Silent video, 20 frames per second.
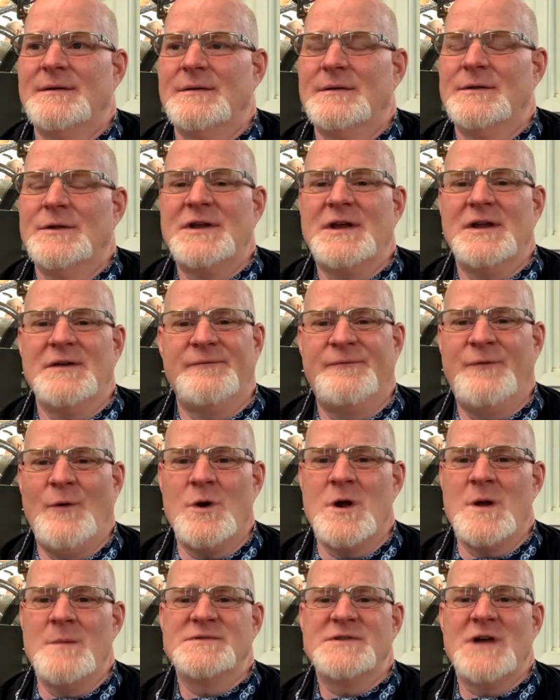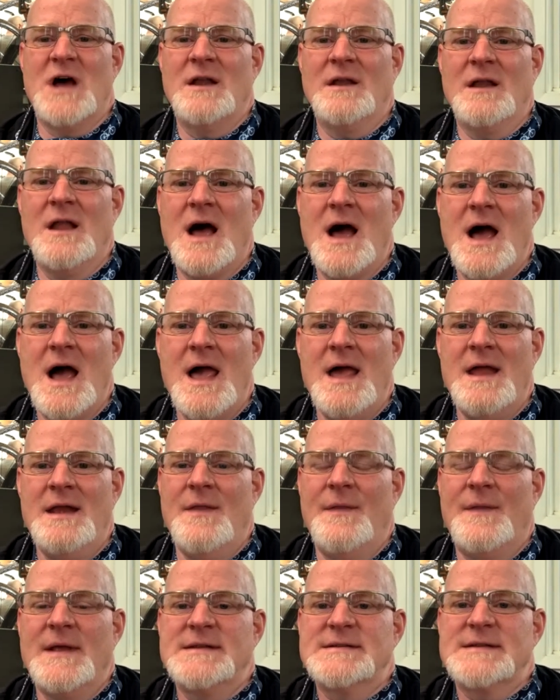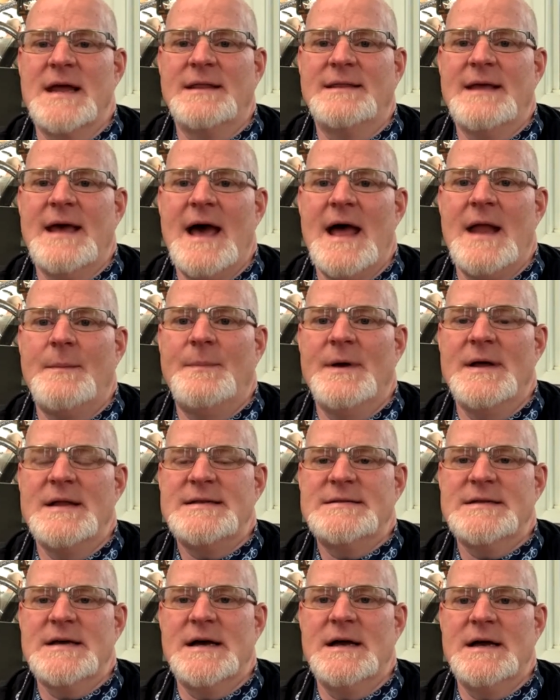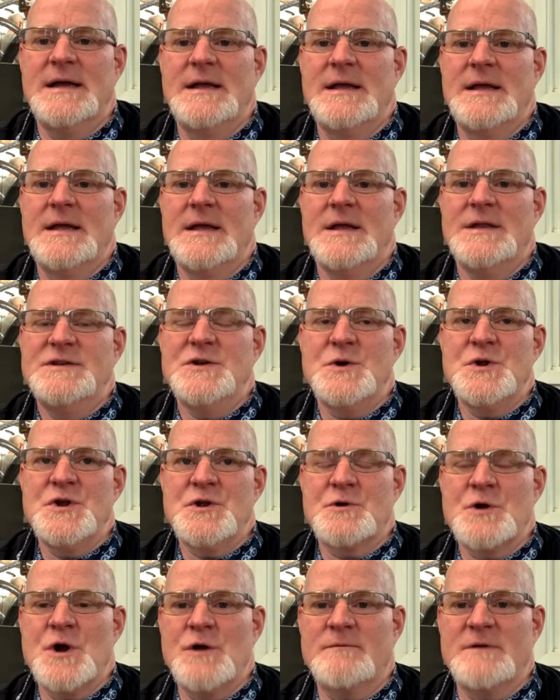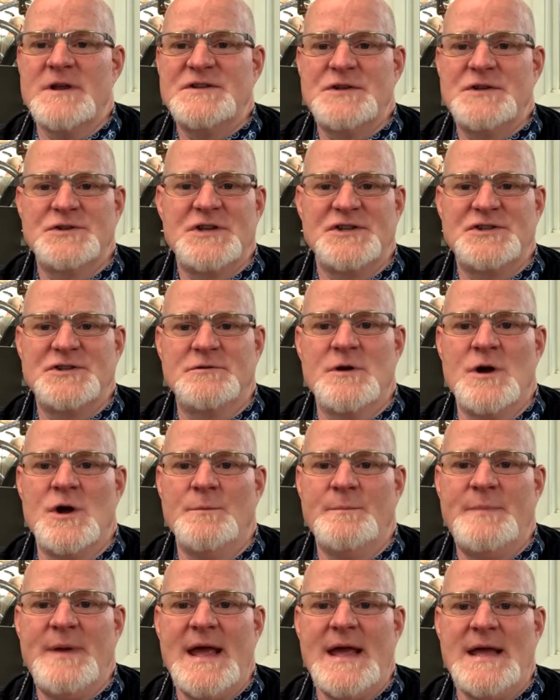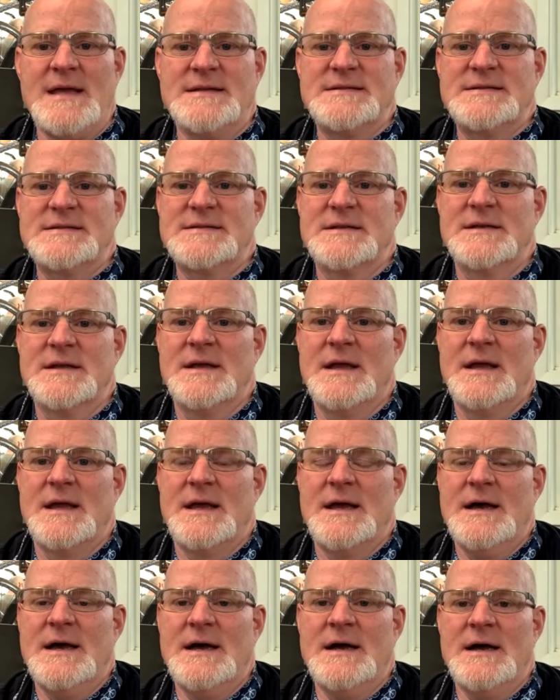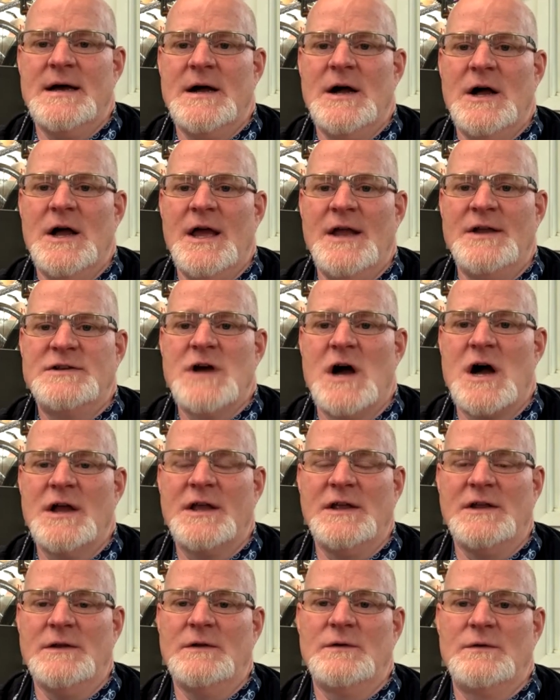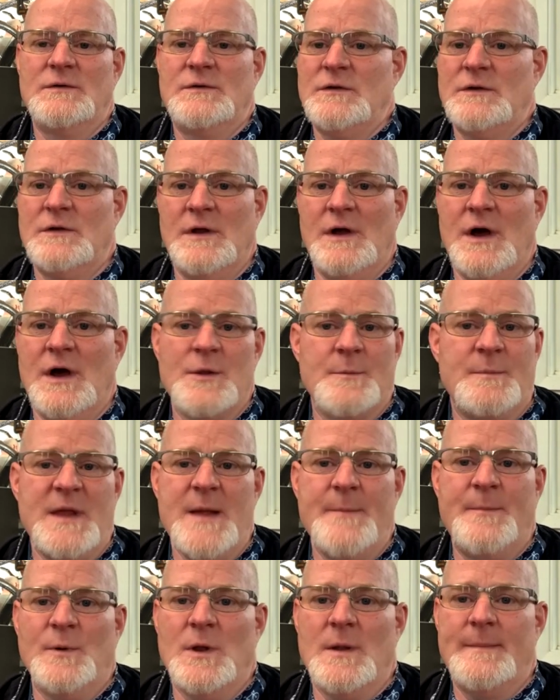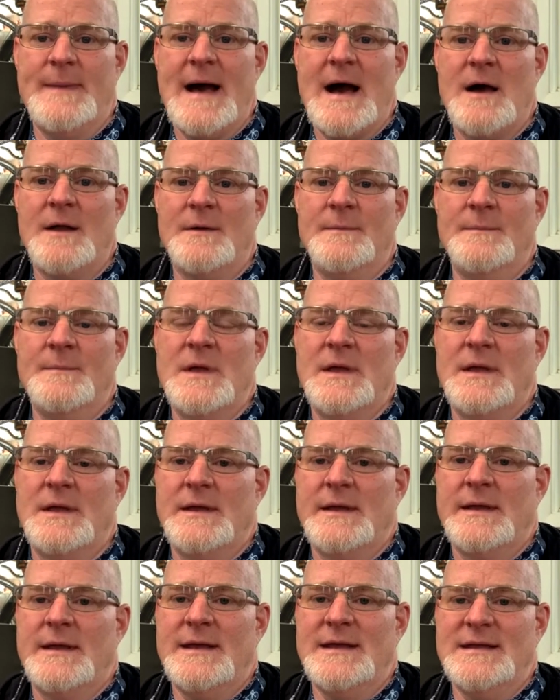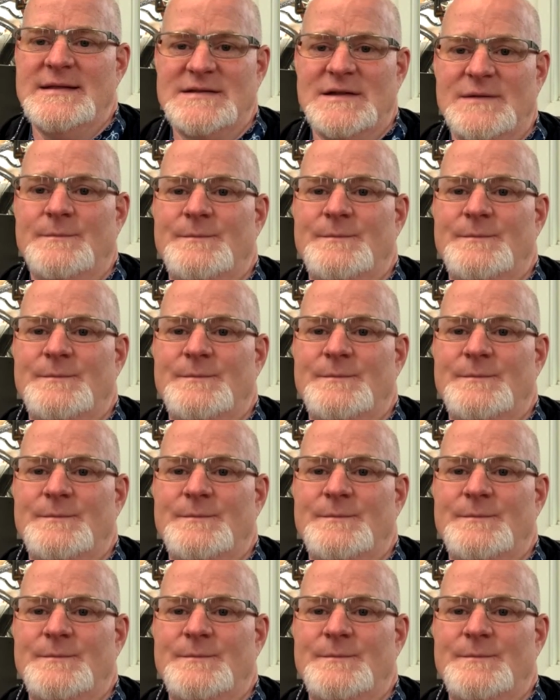look at forums online and things like that, but uh, doing your own research at your own pace uh, and talking to other people about them is a